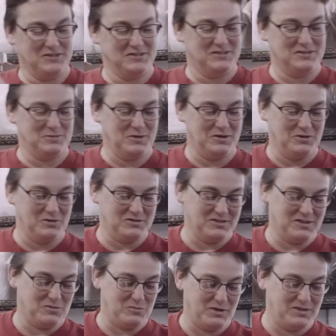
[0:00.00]
pieces that are
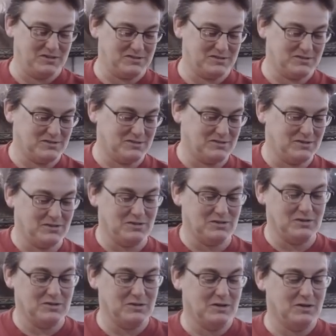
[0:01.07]
truly made
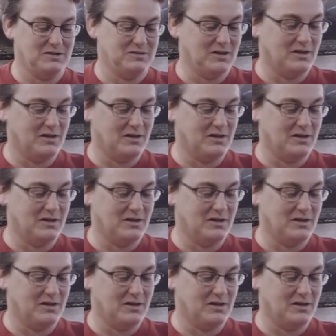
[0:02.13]
for you,